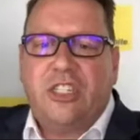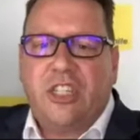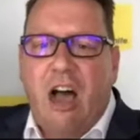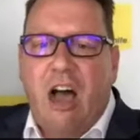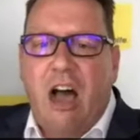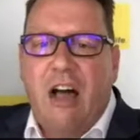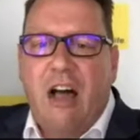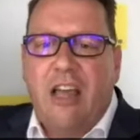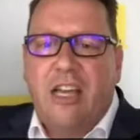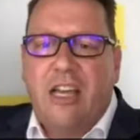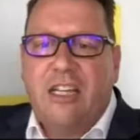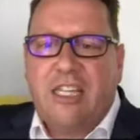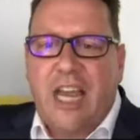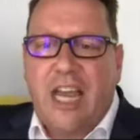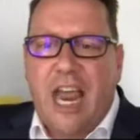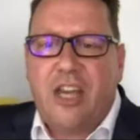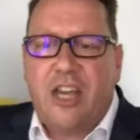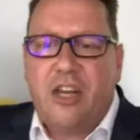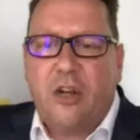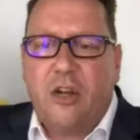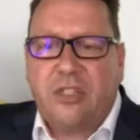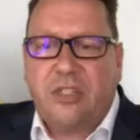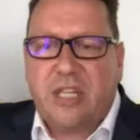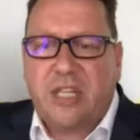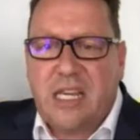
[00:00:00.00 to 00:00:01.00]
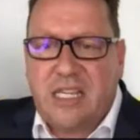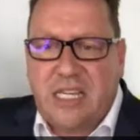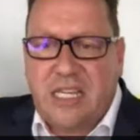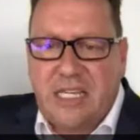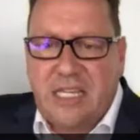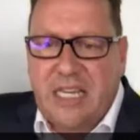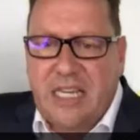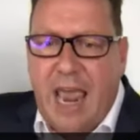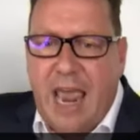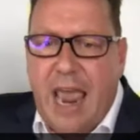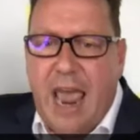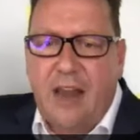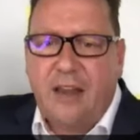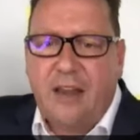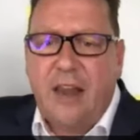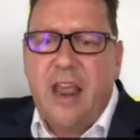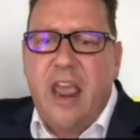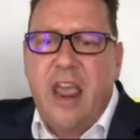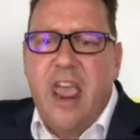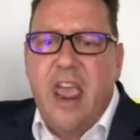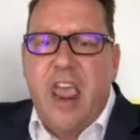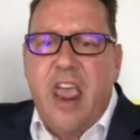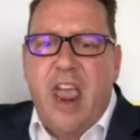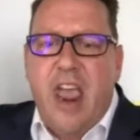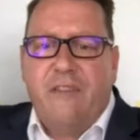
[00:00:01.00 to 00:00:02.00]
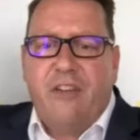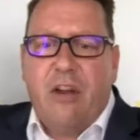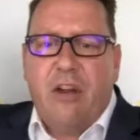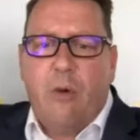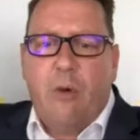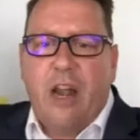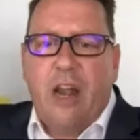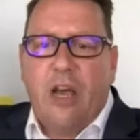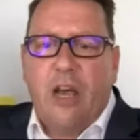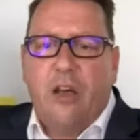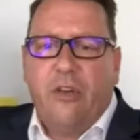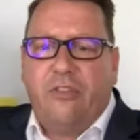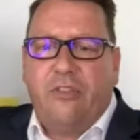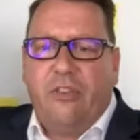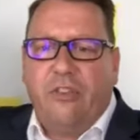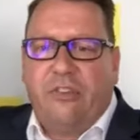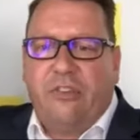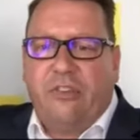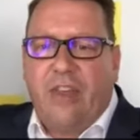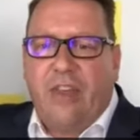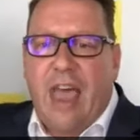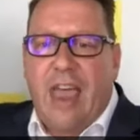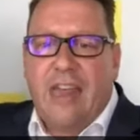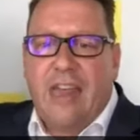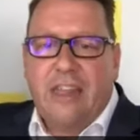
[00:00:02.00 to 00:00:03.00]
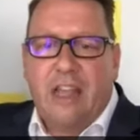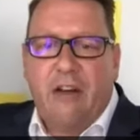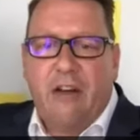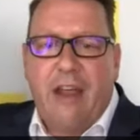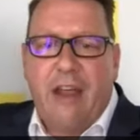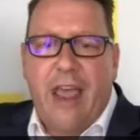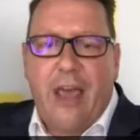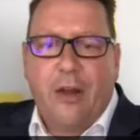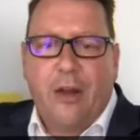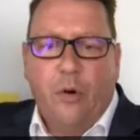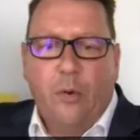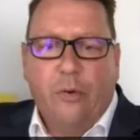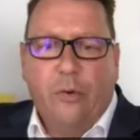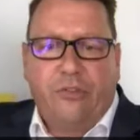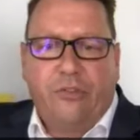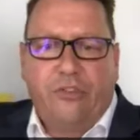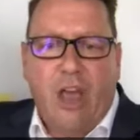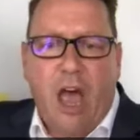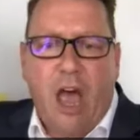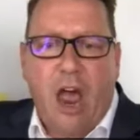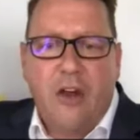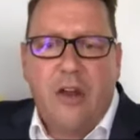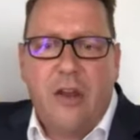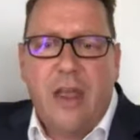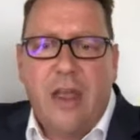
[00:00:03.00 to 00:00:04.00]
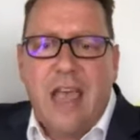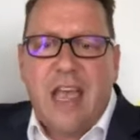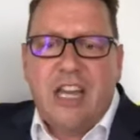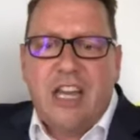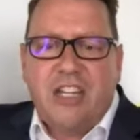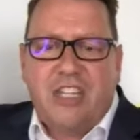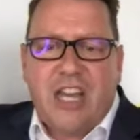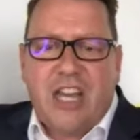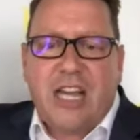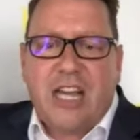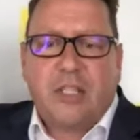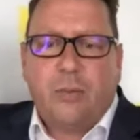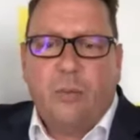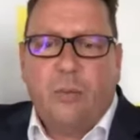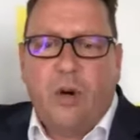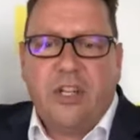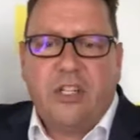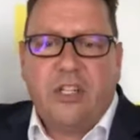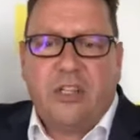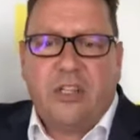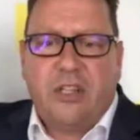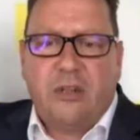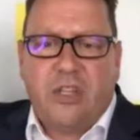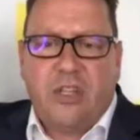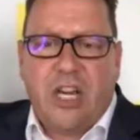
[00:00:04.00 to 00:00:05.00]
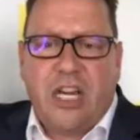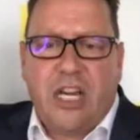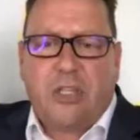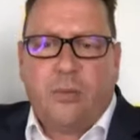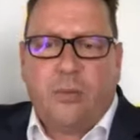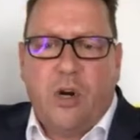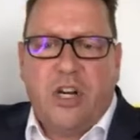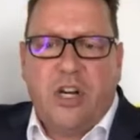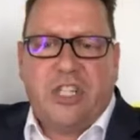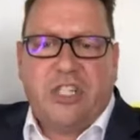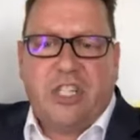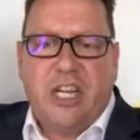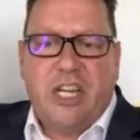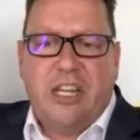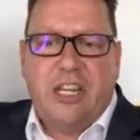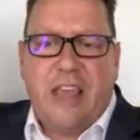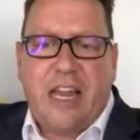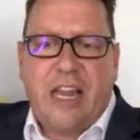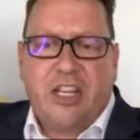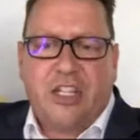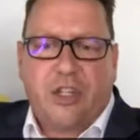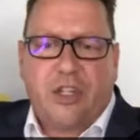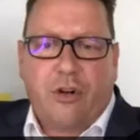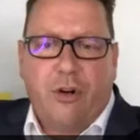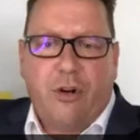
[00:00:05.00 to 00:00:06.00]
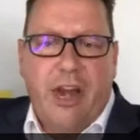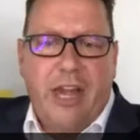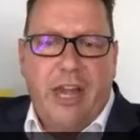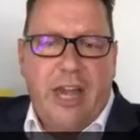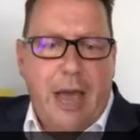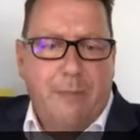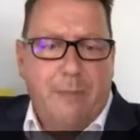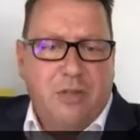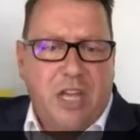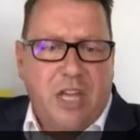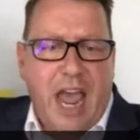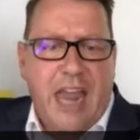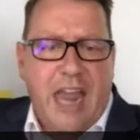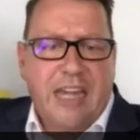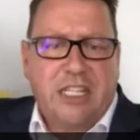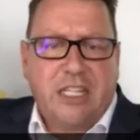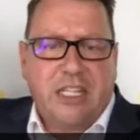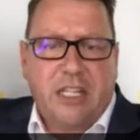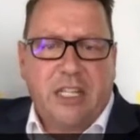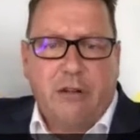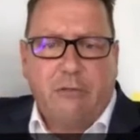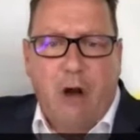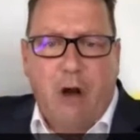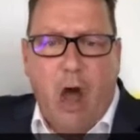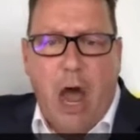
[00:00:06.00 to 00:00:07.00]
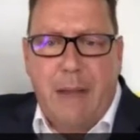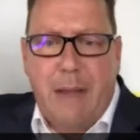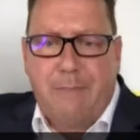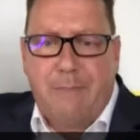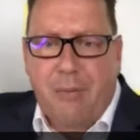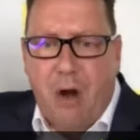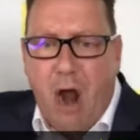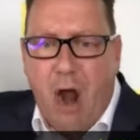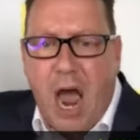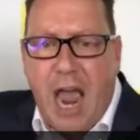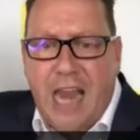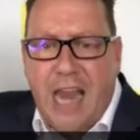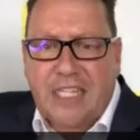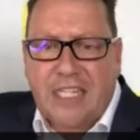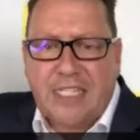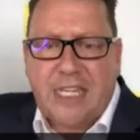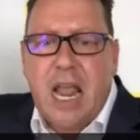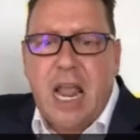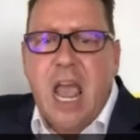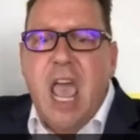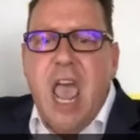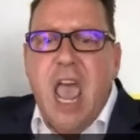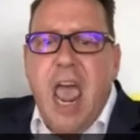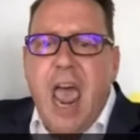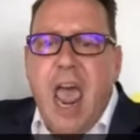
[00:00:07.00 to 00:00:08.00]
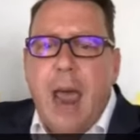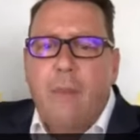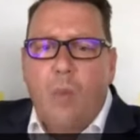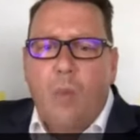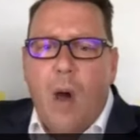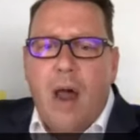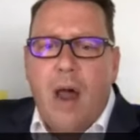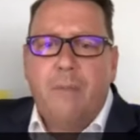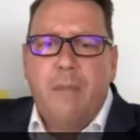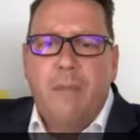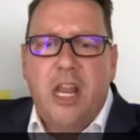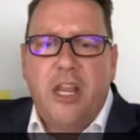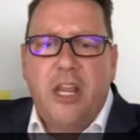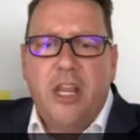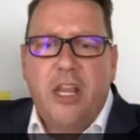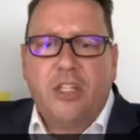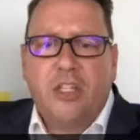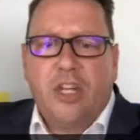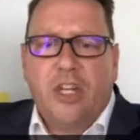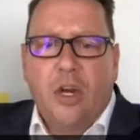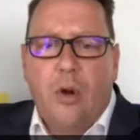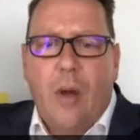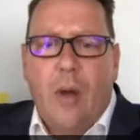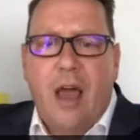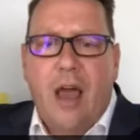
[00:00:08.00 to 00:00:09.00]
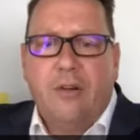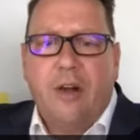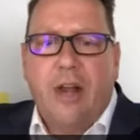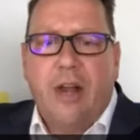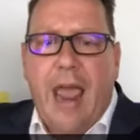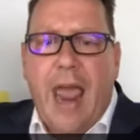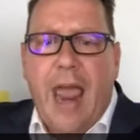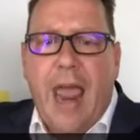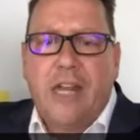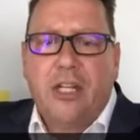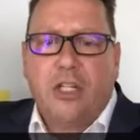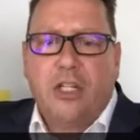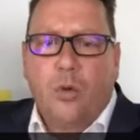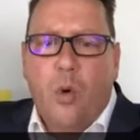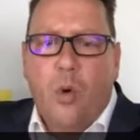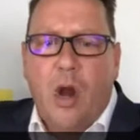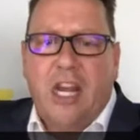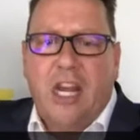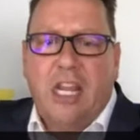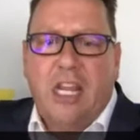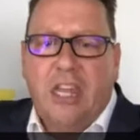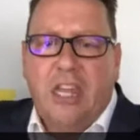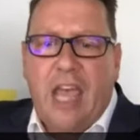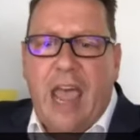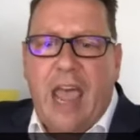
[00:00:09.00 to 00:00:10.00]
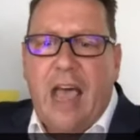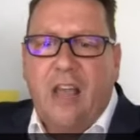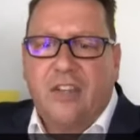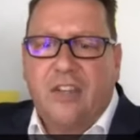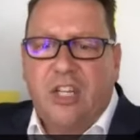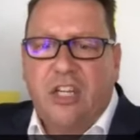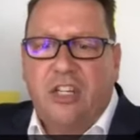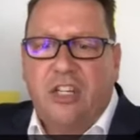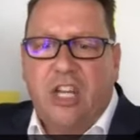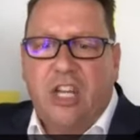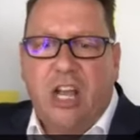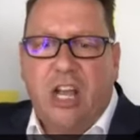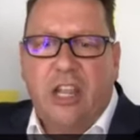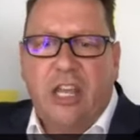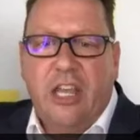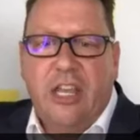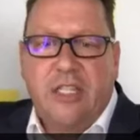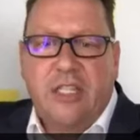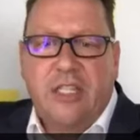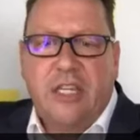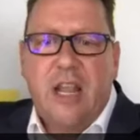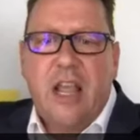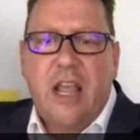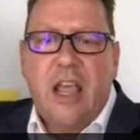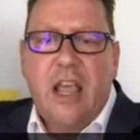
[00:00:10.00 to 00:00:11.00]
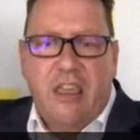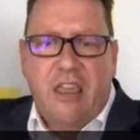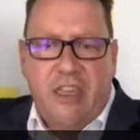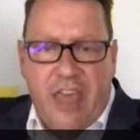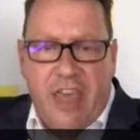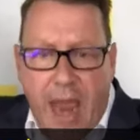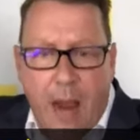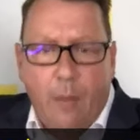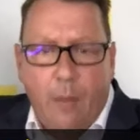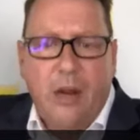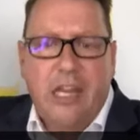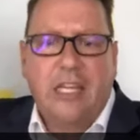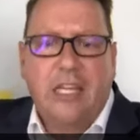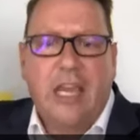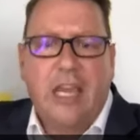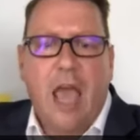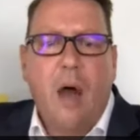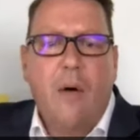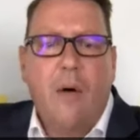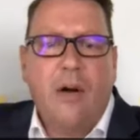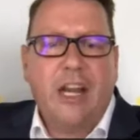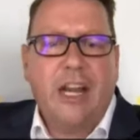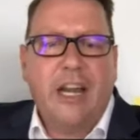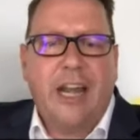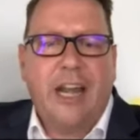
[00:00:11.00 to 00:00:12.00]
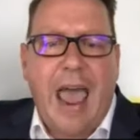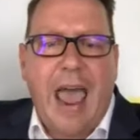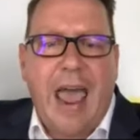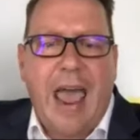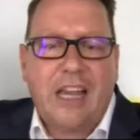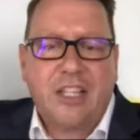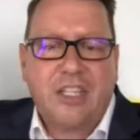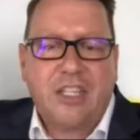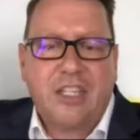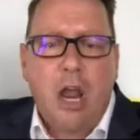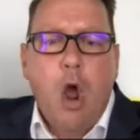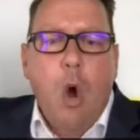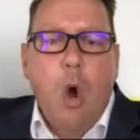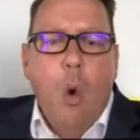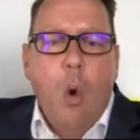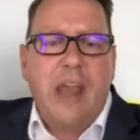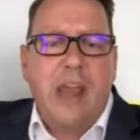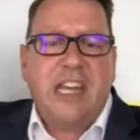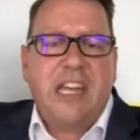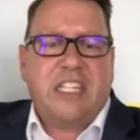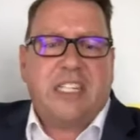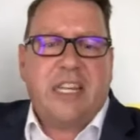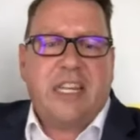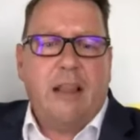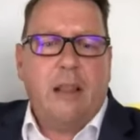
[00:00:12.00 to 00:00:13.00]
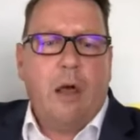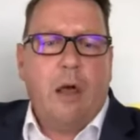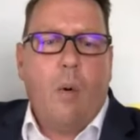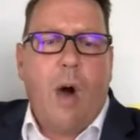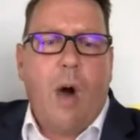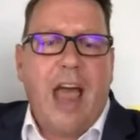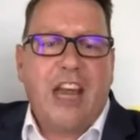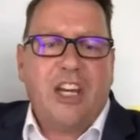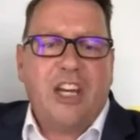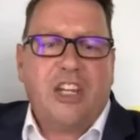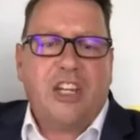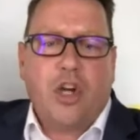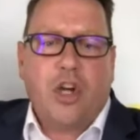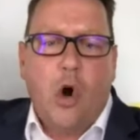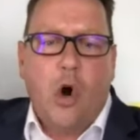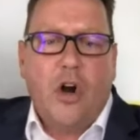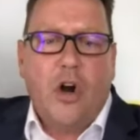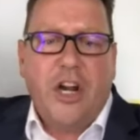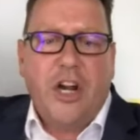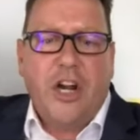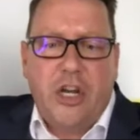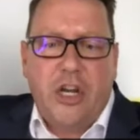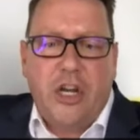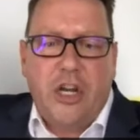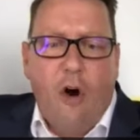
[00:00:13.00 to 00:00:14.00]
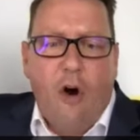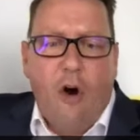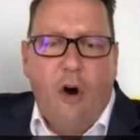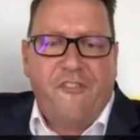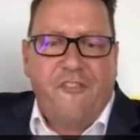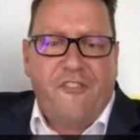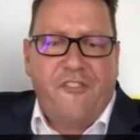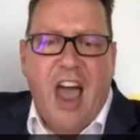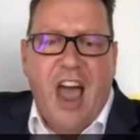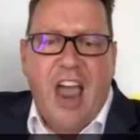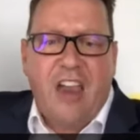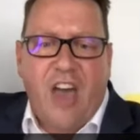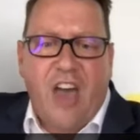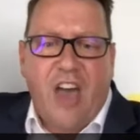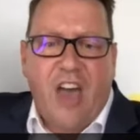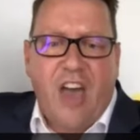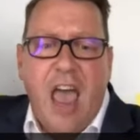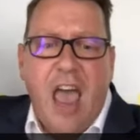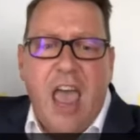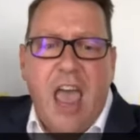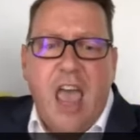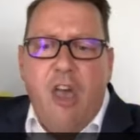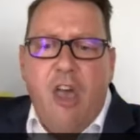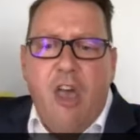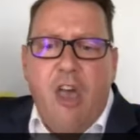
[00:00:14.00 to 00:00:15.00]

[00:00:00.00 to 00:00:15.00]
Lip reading: silent? Daniel says he's out. Everyone else is saying they're out also. Just want to see that screen update to the right price at $1,220,000. There we go, and it has. We sell away, Sean, in your favour.